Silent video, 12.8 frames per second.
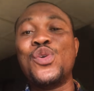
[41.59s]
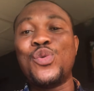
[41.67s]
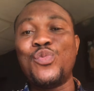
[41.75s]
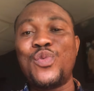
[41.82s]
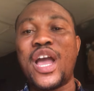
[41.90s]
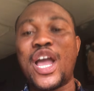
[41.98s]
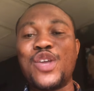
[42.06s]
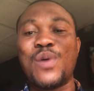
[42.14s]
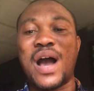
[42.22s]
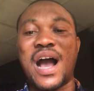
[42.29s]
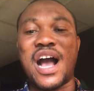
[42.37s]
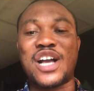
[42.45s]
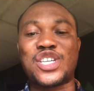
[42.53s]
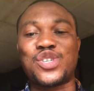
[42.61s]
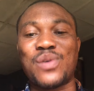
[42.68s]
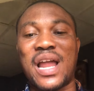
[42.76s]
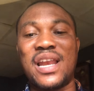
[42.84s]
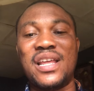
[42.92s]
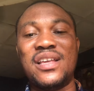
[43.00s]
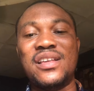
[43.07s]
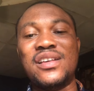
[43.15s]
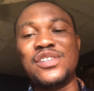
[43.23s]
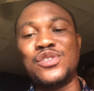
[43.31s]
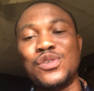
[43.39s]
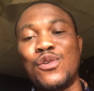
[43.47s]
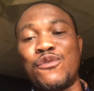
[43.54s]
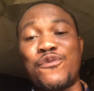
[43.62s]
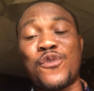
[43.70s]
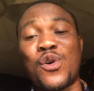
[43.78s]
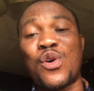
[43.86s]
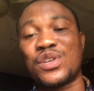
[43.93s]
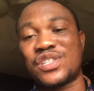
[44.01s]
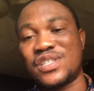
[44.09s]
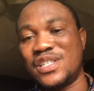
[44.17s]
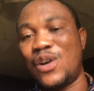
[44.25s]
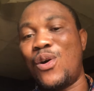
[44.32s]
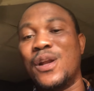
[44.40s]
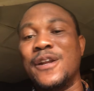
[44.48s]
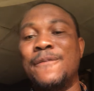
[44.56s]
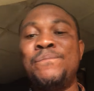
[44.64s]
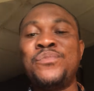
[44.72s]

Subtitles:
where you are actually, focusing on.